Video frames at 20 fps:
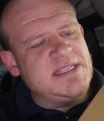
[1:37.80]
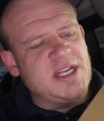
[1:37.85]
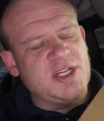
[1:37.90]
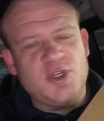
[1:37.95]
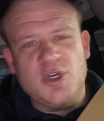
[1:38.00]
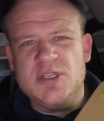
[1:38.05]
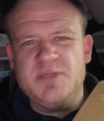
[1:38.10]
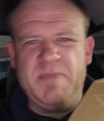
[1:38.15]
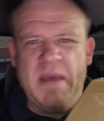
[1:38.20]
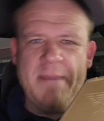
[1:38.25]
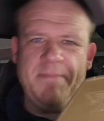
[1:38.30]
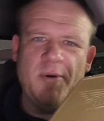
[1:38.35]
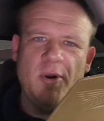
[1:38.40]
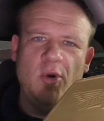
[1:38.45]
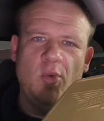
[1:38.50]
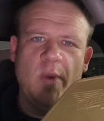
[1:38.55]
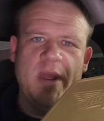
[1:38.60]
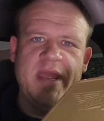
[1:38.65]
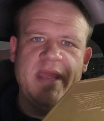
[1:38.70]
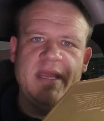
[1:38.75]
citrus pepper
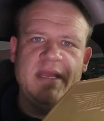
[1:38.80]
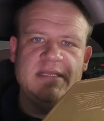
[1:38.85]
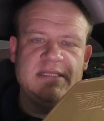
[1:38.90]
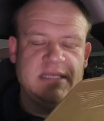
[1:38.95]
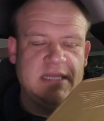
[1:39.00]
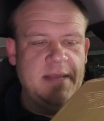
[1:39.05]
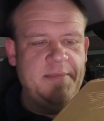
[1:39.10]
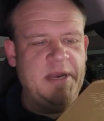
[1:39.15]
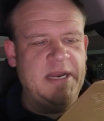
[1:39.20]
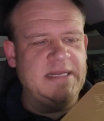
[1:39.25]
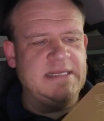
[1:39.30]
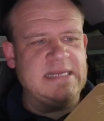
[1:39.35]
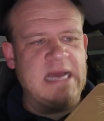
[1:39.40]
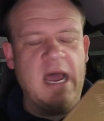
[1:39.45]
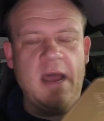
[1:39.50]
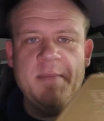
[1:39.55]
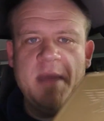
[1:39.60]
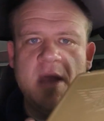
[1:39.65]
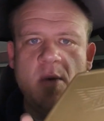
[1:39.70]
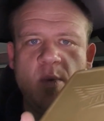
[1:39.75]
wings, limited
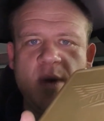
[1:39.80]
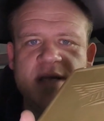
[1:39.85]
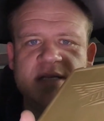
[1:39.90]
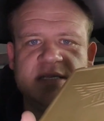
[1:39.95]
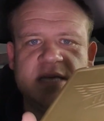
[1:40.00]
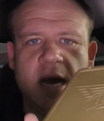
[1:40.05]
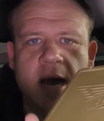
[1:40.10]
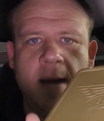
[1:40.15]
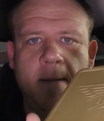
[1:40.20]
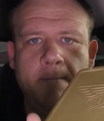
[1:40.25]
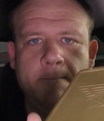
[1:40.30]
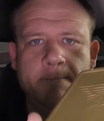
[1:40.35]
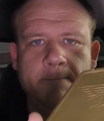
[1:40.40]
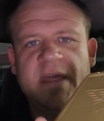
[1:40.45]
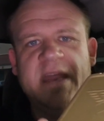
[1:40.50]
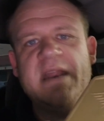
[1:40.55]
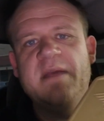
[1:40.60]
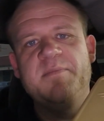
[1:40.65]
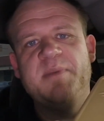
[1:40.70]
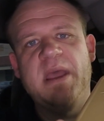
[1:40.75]
time at WINGSTOP. They
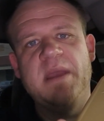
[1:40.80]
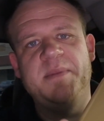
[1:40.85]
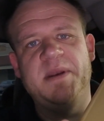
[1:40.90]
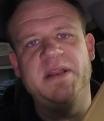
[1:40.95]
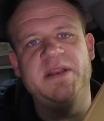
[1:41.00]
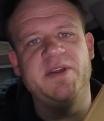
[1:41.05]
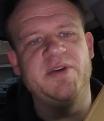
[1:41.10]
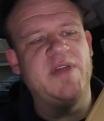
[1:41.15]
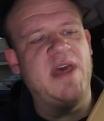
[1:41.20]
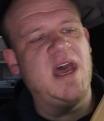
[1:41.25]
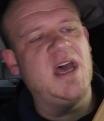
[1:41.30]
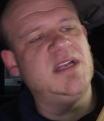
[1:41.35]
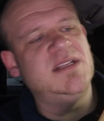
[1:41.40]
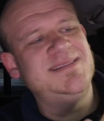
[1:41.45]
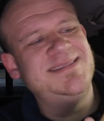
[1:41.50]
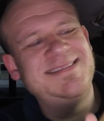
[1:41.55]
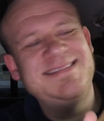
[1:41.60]
didn't pay me to do that.